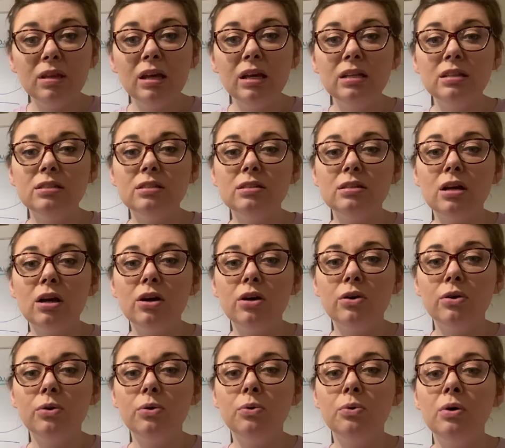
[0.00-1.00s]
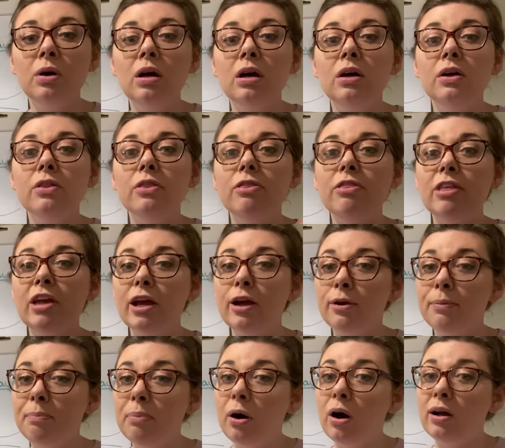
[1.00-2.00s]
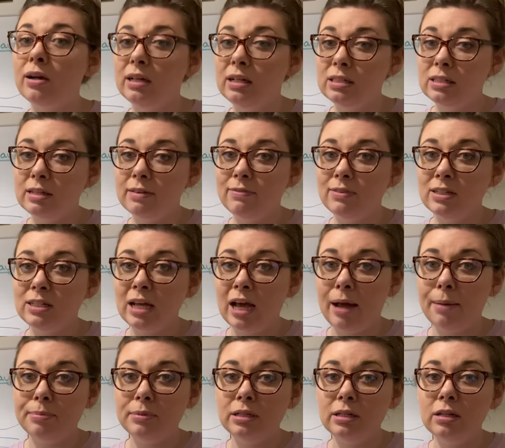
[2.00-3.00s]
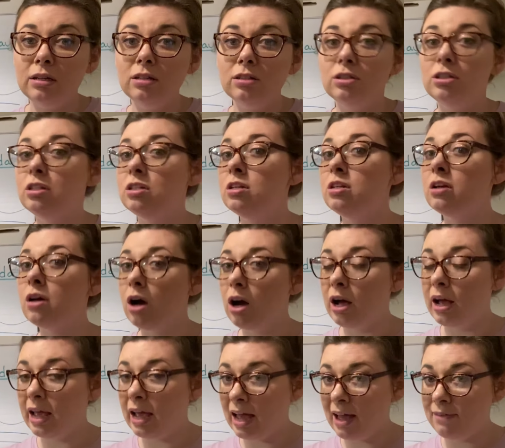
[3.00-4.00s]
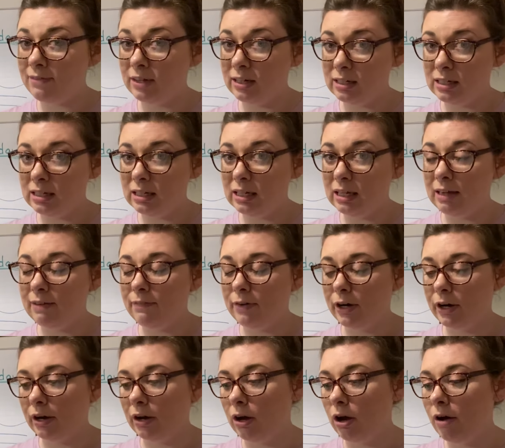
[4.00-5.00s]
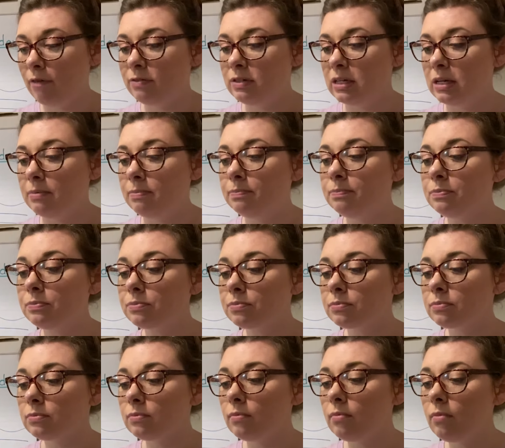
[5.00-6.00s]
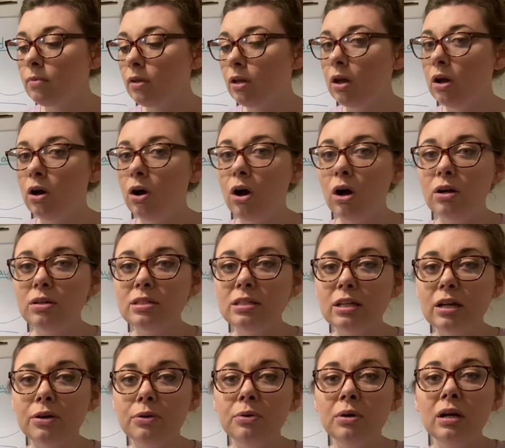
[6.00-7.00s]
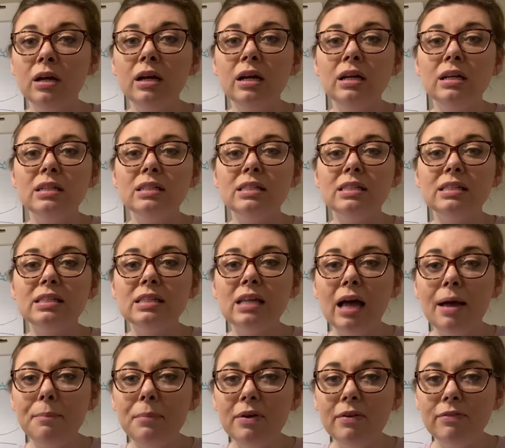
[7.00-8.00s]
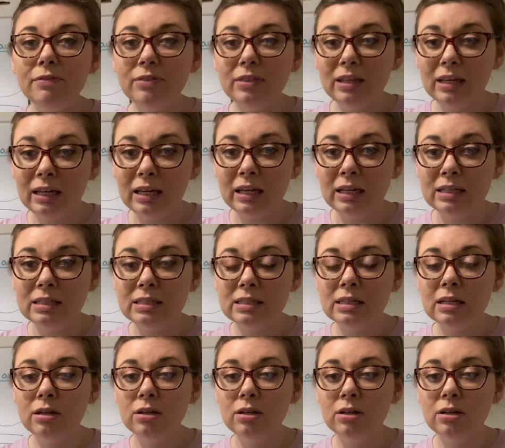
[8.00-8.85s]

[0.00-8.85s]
and so their bodies have adapted to not having to eat very often. Also, some of these